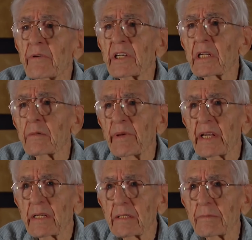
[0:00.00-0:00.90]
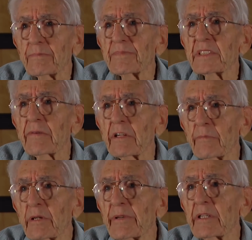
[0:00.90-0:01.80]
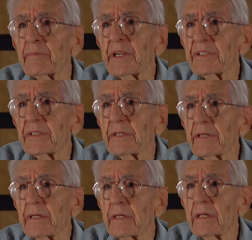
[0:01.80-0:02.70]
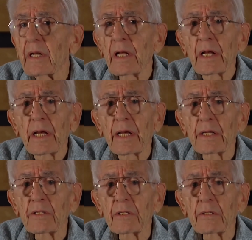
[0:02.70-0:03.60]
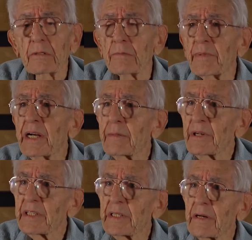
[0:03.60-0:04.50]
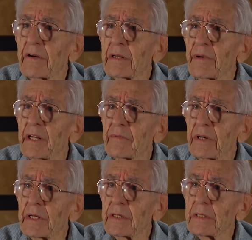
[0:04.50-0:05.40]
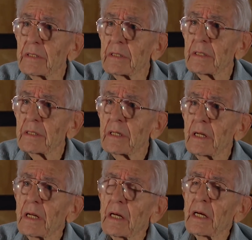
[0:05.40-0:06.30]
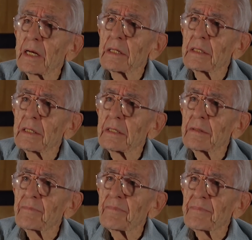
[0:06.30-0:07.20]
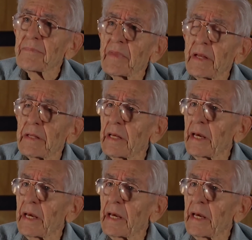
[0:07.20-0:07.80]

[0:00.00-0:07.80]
were going to make a 70mm picture, and you know, Paramount had already made one, and they